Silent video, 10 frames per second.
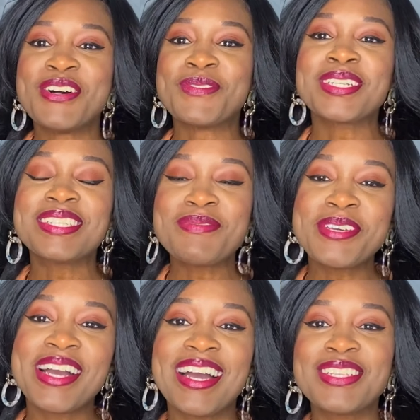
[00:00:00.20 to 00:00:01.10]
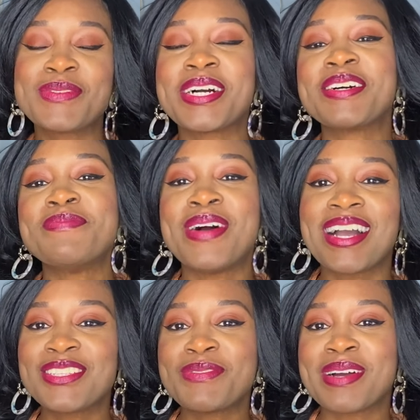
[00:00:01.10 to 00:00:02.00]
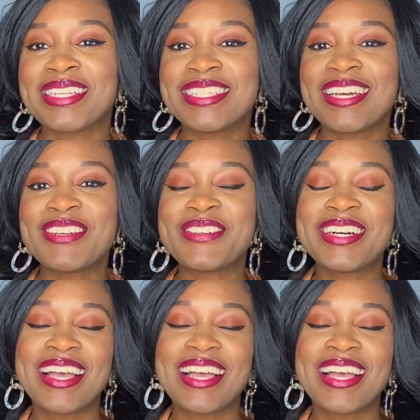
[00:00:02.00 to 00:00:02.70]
What's up, you guys? Welcome back to my channel